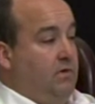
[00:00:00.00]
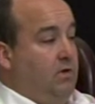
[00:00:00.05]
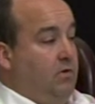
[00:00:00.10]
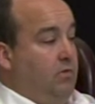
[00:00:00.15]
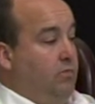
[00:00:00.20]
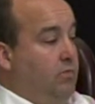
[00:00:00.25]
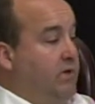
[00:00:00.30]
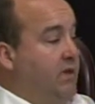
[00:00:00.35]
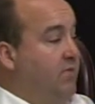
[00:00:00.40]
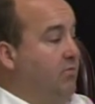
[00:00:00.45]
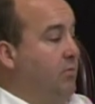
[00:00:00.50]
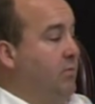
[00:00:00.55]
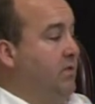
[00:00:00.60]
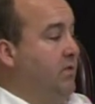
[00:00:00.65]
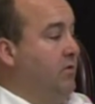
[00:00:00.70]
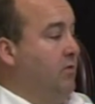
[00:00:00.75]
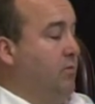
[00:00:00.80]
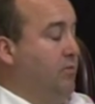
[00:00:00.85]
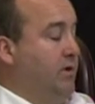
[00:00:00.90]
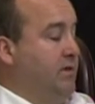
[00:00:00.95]
We'll give them a
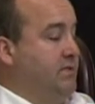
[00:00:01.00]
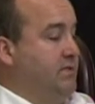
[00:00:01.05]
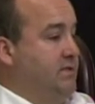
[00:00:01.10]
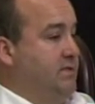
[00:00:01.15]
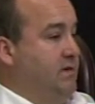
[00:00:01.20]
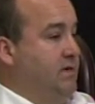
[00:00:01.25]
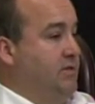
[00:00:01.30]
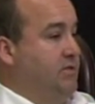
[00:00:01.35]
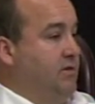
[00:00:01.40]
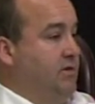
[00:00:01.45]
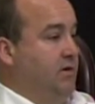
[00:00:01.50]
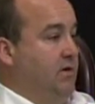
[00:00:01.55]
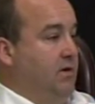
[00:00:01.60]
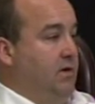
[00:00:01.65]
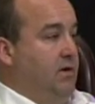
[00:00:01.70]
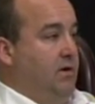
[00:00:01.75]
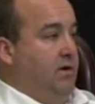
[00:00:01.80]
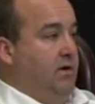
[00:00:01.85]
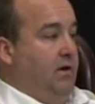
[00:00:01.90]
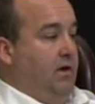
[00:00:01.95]
little presentation,
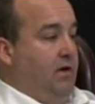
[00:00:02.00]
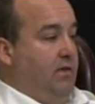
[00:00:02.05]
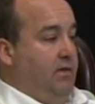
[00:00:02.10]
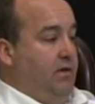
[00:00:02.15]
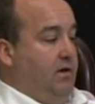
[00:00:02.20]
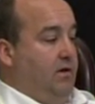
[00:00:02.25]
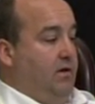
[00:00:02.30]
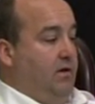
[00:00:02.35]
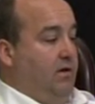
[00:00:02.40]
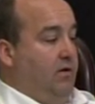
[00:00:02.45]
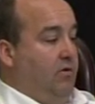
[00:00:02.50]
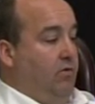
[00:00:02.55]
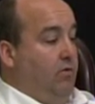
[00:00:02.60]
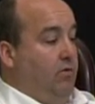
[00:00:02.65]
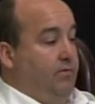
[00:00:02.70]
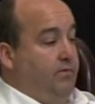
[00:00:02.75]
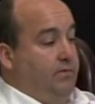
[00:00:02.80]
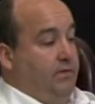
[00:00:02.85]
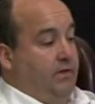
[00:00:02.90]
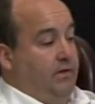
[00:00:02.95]
and then
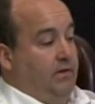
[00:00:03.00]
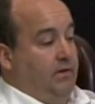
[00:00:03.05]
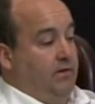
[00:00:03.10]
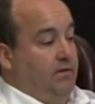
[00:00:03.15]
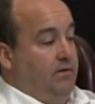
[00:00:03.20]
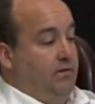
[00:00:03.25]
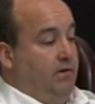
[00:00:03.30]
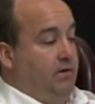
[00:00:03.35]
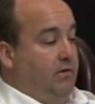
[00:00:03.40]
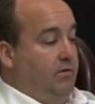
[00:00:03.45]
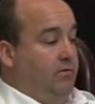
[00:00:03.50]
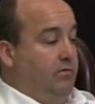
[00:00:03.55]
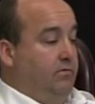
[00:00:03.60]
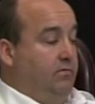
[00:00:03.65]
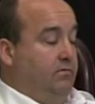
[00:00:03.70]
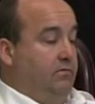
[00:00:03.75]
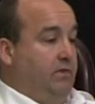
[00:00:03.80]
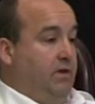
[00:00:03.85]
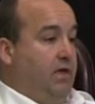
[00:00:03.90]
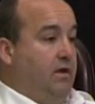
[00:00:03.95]
hopefully,
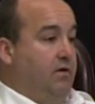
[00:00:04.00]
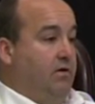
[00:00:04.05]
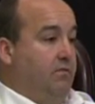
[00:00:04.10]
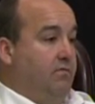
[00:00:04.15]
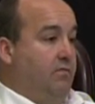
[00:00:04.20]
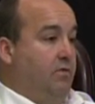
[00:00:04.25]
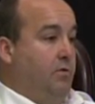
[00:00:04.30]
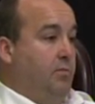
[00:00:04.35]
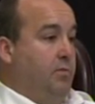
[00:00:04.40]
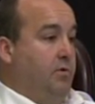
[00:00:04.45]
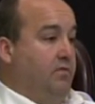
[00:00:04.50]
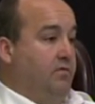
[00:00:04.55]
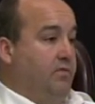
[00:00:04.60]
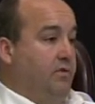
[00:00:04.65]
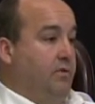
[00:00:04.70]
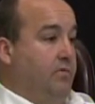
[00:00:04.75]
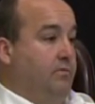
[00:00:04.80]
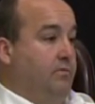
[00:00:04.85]
get an affirmative vote.